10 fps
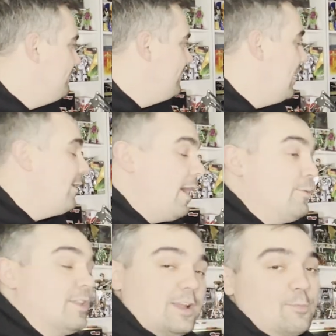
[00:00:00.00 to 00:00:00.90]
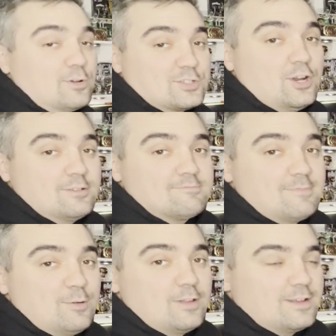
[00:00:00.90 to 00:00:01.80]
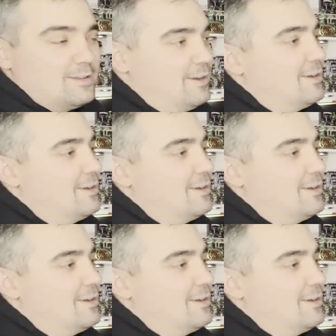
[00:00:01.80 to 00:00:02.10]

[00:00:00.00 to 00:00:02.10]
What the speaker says: And then I lose them. They're not mine anymore.